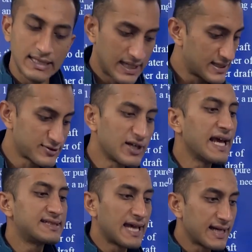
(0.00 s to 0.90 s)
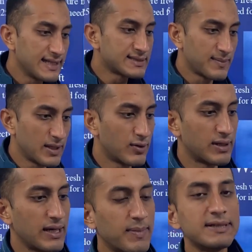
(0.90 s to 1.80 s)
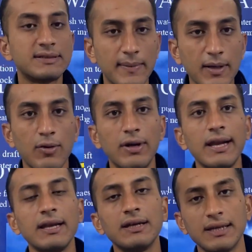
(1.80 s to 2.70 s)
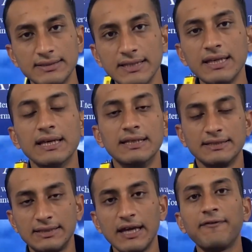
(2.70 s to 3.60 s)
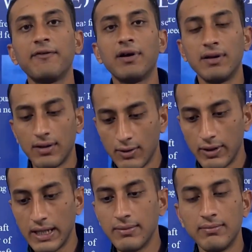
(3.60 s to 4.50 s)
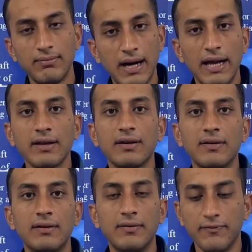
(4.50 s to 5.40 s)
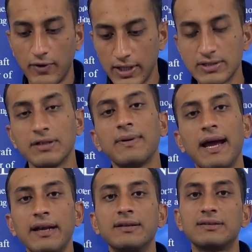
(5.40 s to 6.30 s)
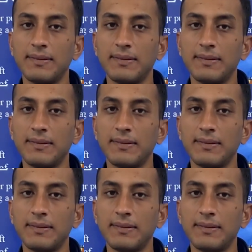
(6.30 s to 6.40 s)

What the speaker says: It's not exactly summer load line, but summer load line is the safe loading mark for a ship at